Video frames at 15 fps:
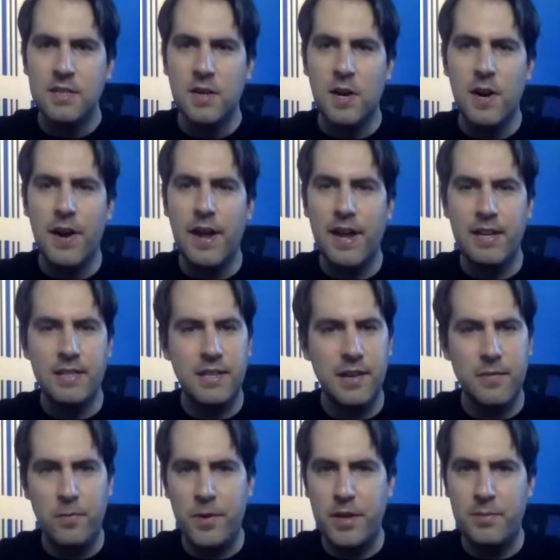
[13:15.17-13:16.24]
Sorry you had a
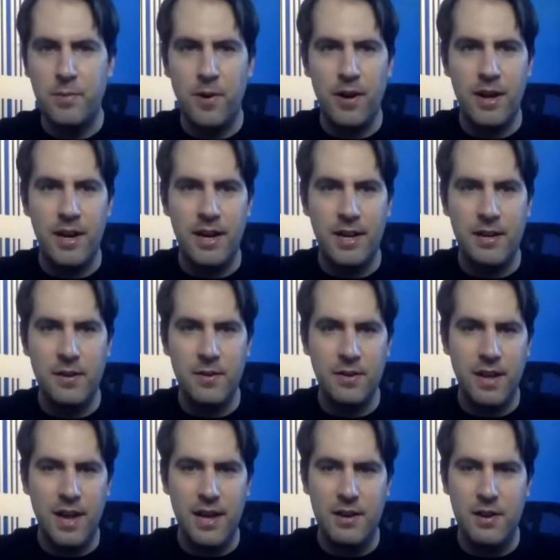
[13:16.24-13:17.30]
tough week, Brian. I
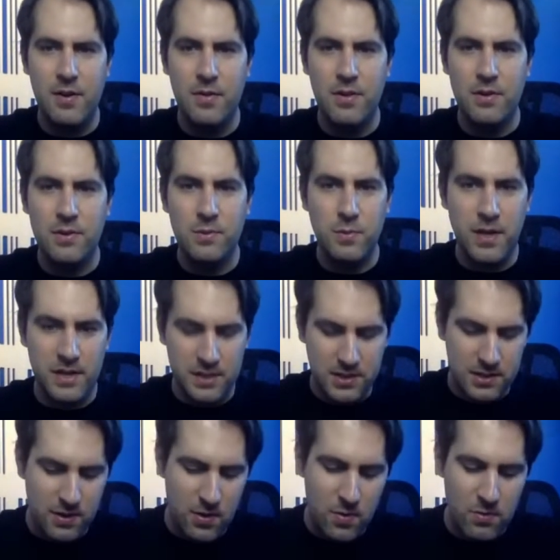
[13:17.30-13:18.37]
know those
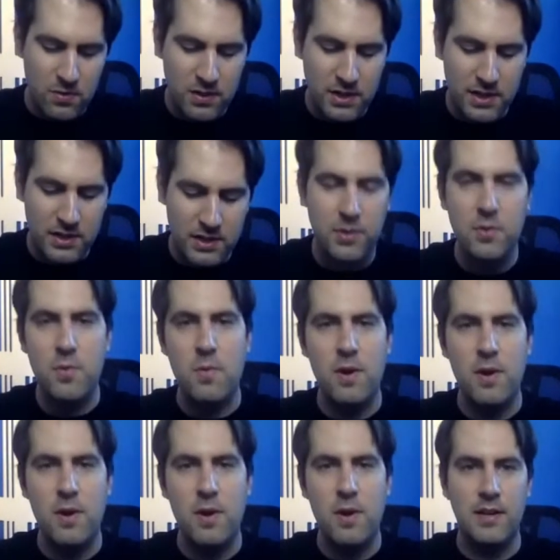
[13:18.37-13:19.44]
weeks only
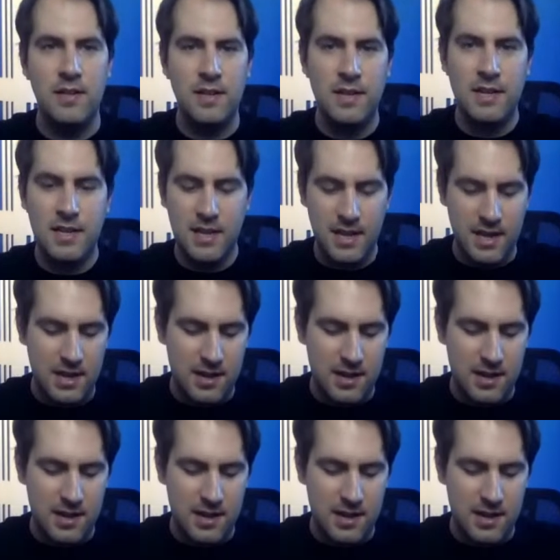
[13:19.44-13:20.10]
too well.